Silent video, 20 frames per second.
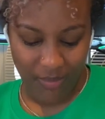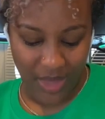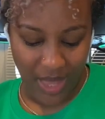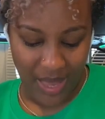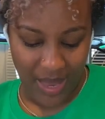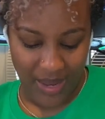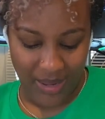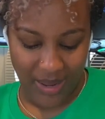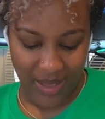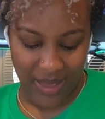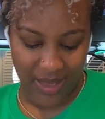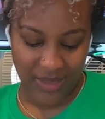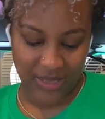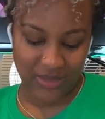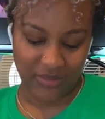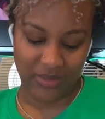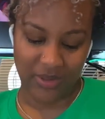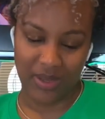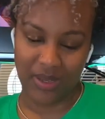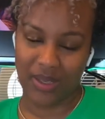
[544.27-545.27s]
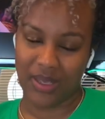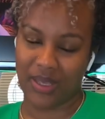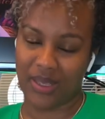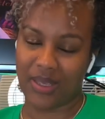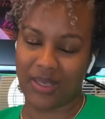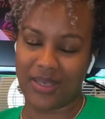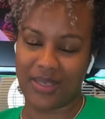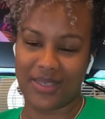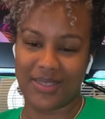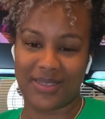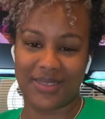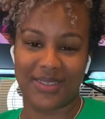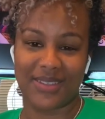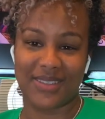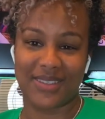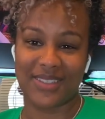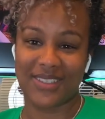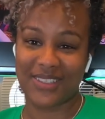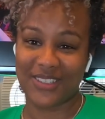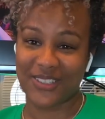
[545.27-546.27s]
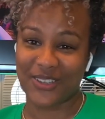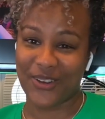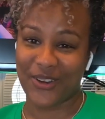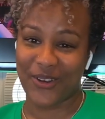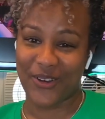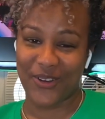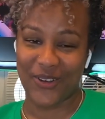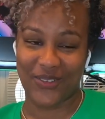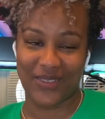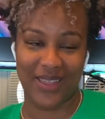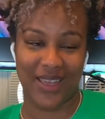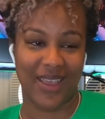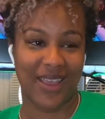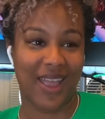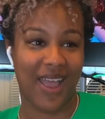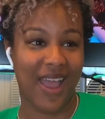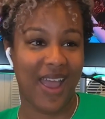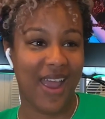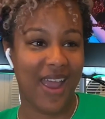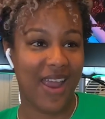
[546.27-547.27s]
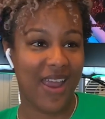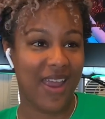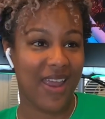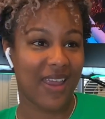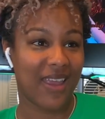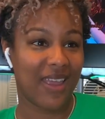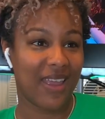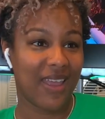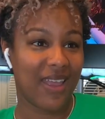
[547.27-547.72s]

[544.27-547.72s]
And Ezra is a sister girl. Like I,